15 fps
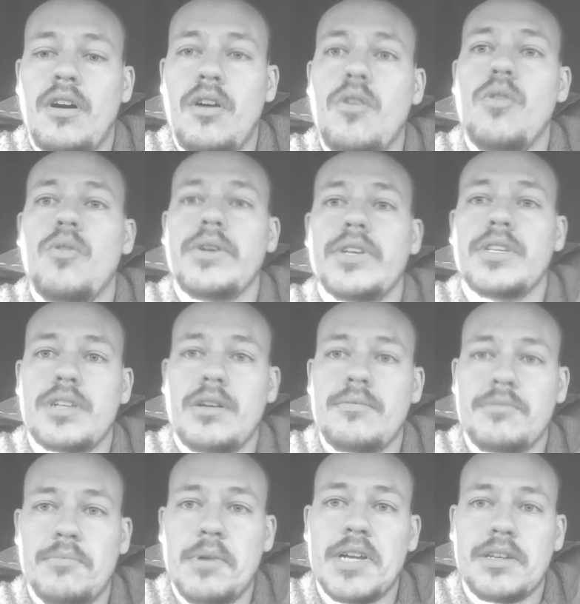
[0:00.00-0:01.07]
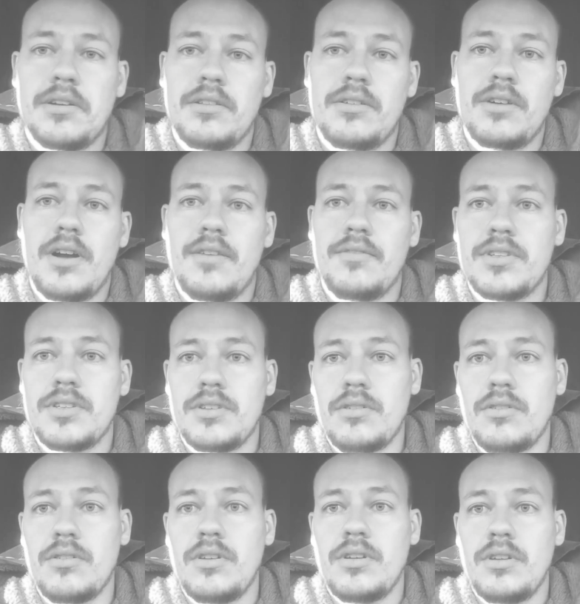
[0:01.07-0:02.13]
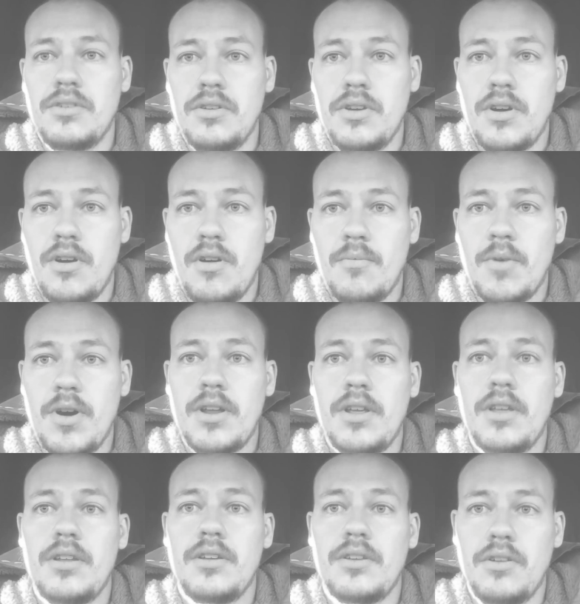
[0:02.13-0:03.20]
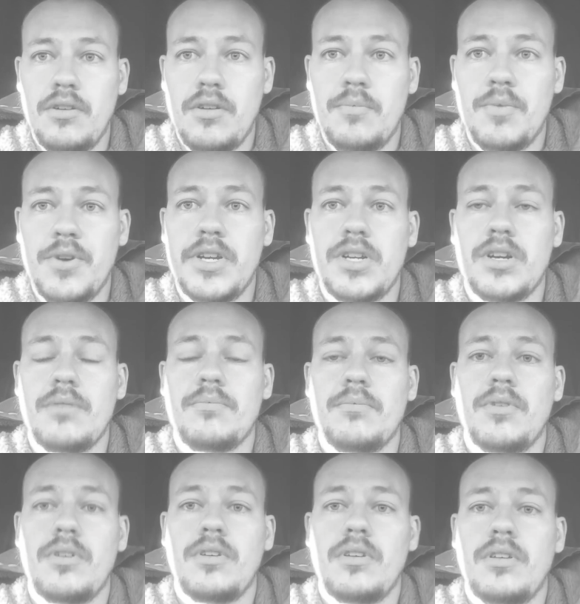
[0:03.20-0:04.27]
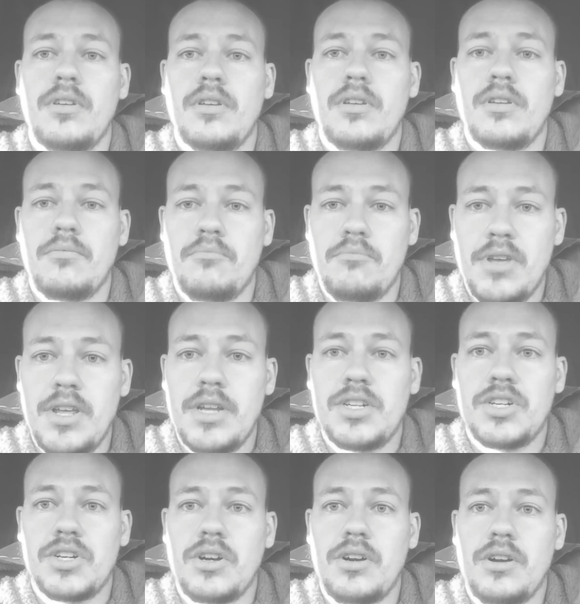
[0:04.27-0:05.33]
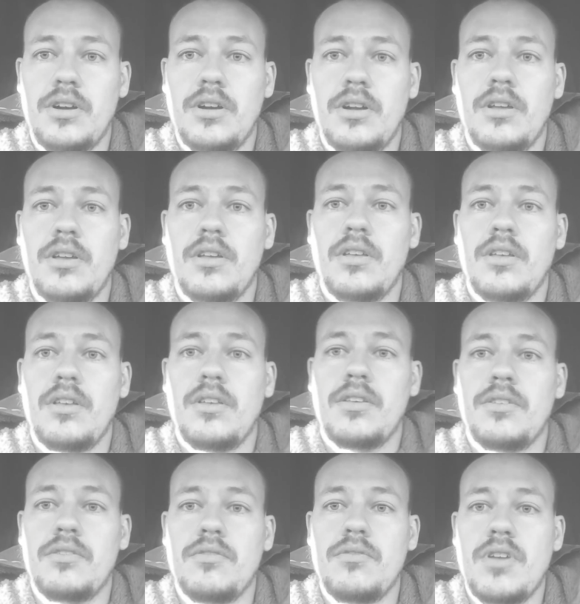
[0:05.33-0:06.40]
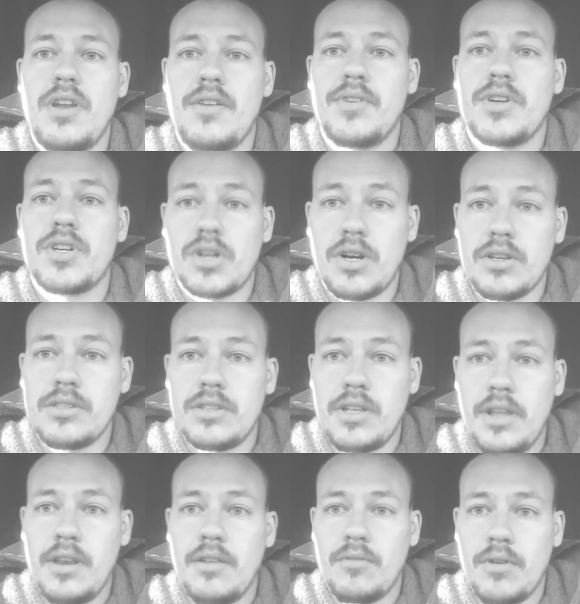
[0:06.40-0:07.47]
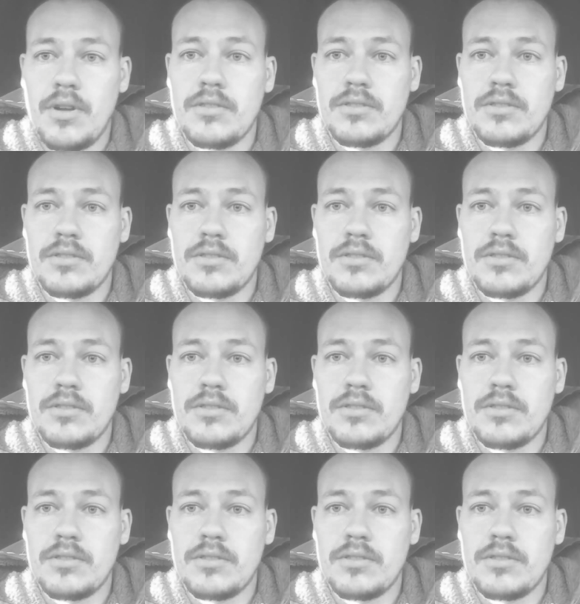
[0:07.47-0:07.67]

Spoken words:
Always comes back to the driver. So do your homework, do your pre-trip, make sure you never trust anyone